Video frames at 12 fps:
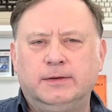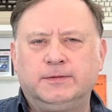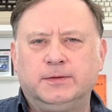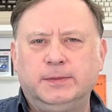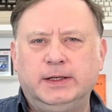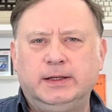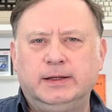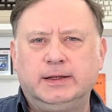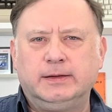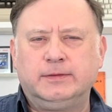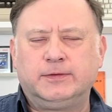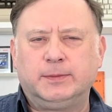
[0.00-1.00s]
for me
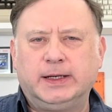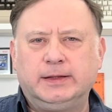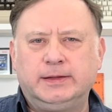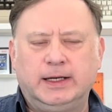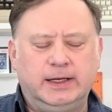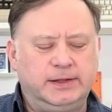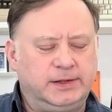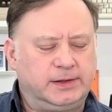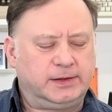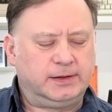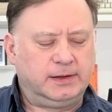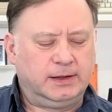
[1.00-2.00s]
than for my
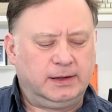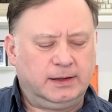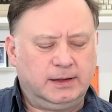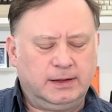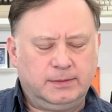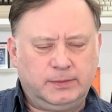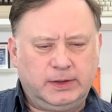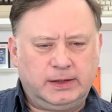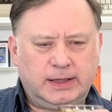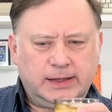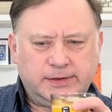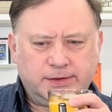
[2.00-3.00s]
taste. But
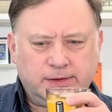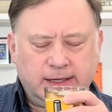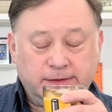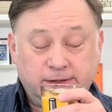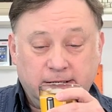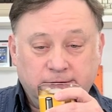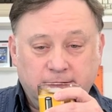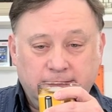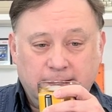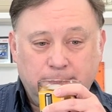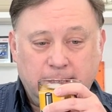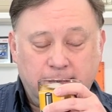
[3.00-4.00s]
that's actually
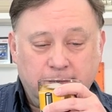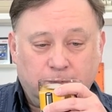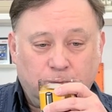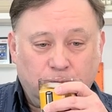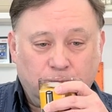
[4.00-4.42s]
not bad.